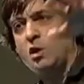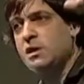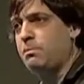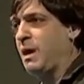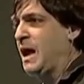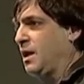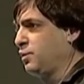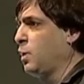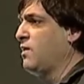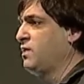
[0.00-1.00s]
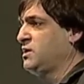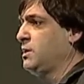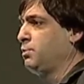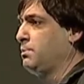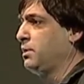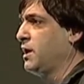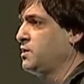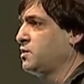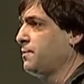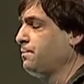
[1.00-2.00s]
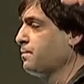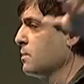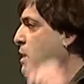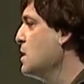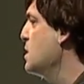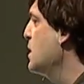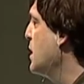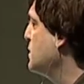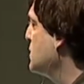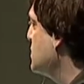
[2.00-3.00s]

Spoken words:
on a path to have his hip replaced. And then